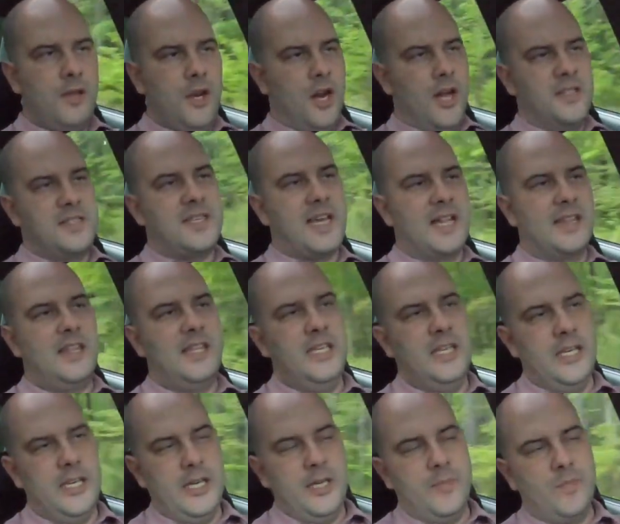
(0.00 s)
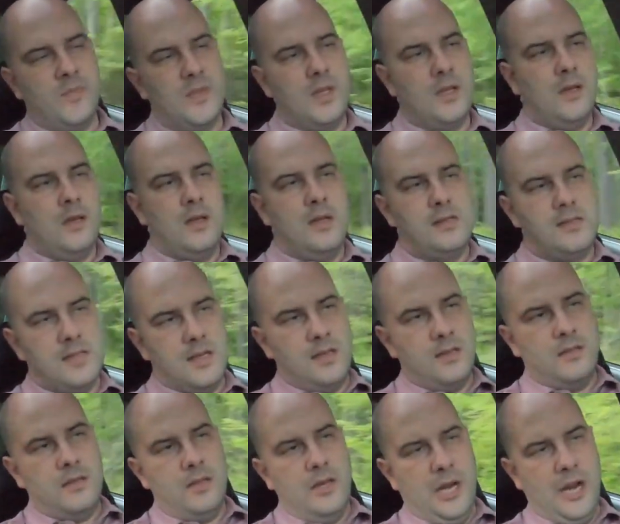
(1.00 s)
It's got the
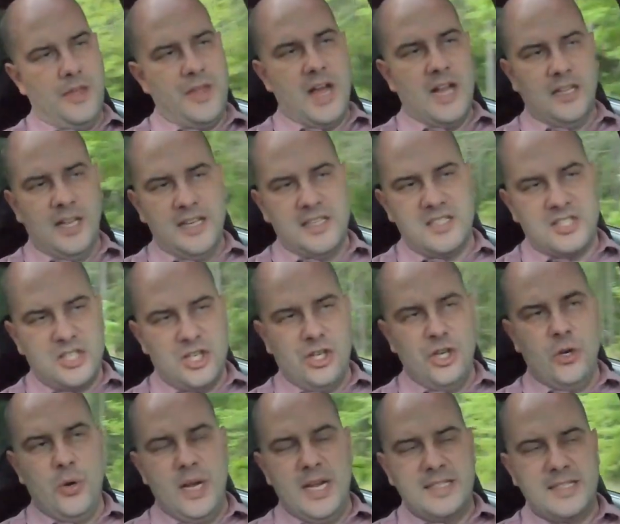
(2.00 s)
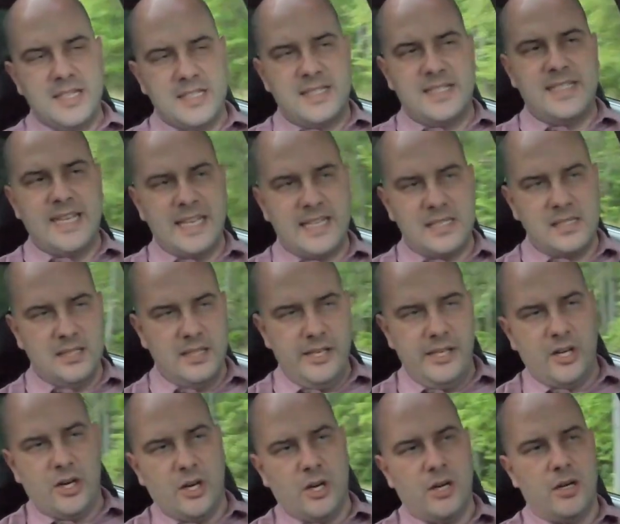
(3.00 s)
LS2, it's a
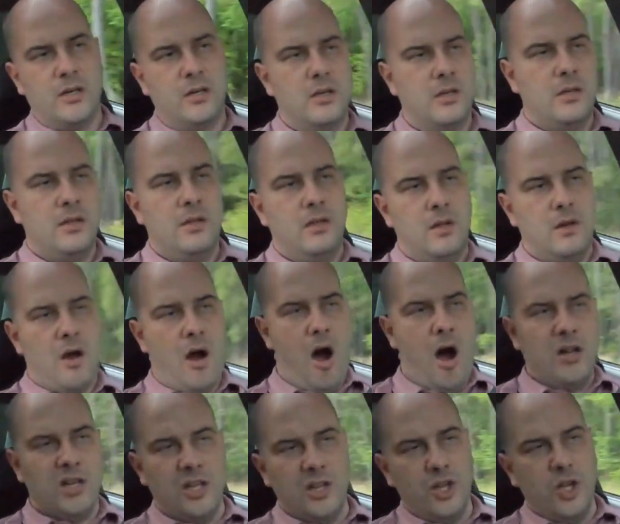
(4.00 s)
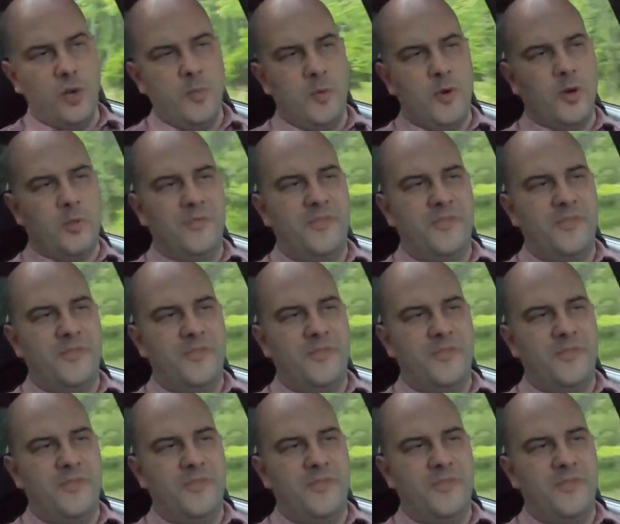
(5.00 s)
6-liter all aluminum